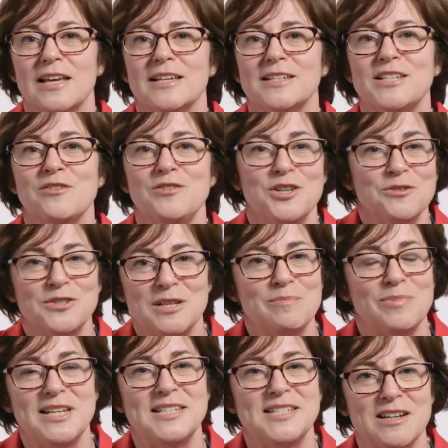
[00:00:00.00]
so you
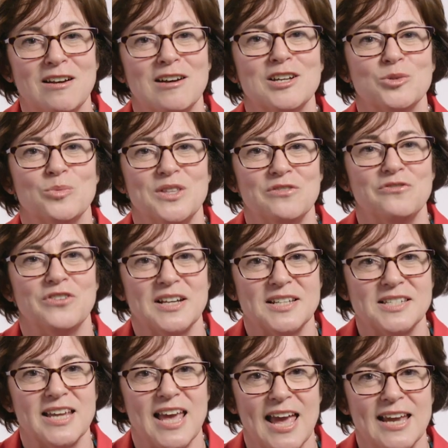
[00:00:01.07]
simply start with the
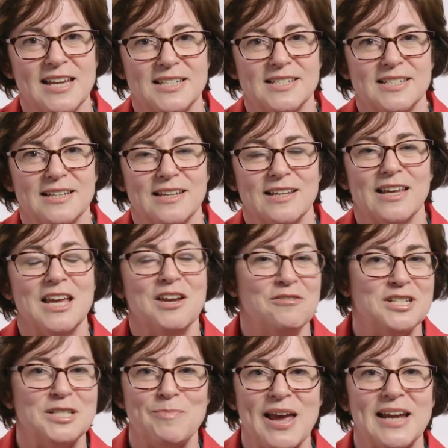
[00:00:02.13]
first case,
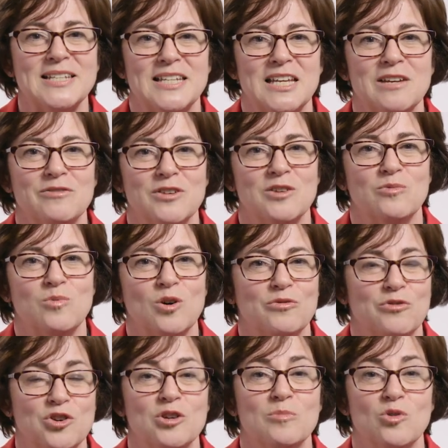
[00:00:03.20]
irrespective of what
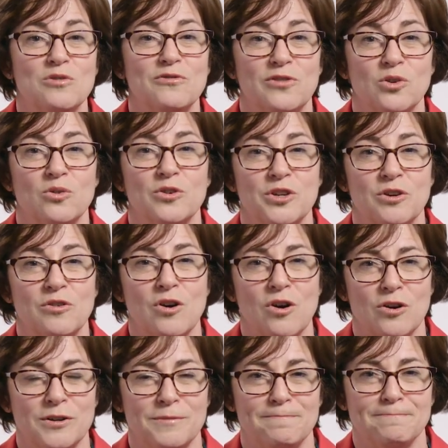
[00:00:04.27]
room or floor you're
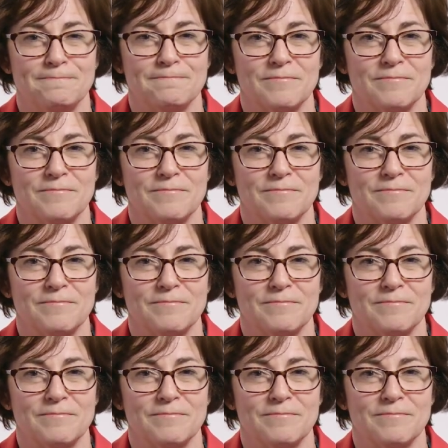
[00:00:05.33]
on.